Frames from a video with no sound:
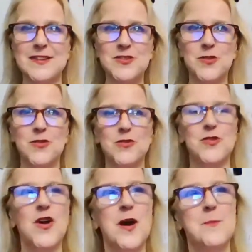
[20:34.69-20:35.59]
So
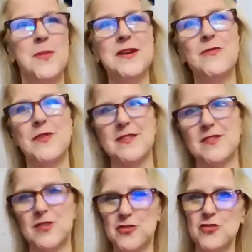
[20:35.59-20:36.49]
there's
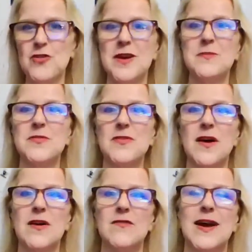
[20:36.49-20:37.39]
benefits to scripts
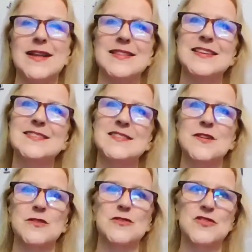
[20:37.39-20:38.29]
of at least
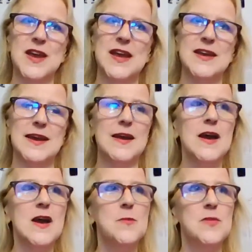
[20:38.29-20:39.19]
understanding,
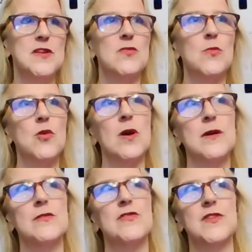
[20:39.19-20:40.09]
but it's more
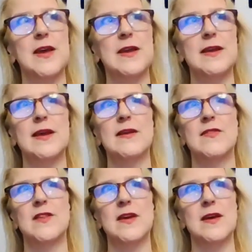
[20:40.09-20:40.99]
understanding
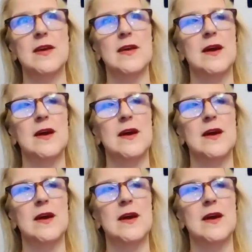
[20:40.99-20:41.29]
the